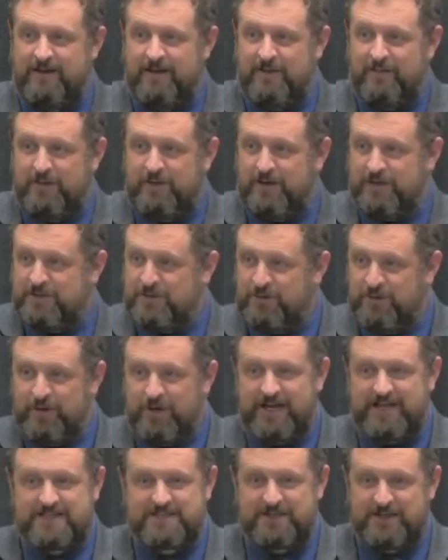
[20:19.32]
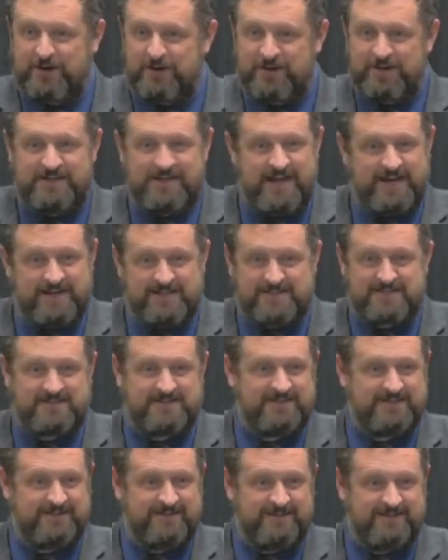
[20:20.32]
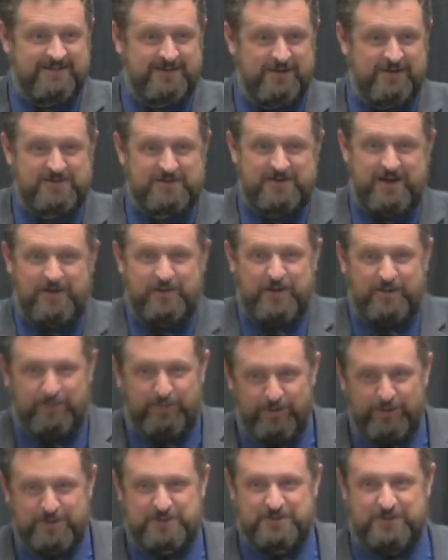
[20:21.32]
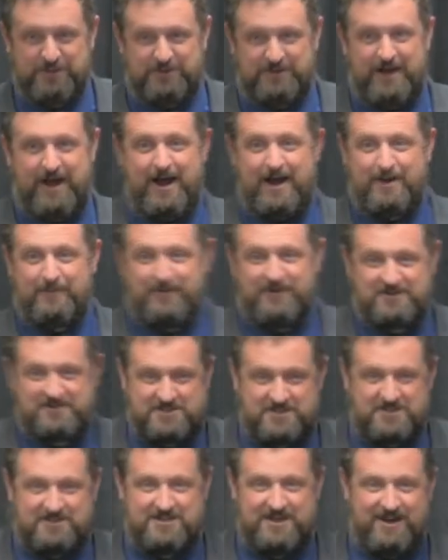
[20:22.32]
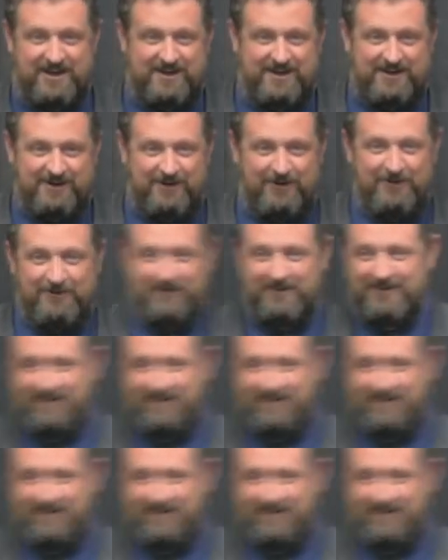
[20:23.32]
Because who likes to go to the dentist? You know, it's nothing personal, doc, but it's just that, you know,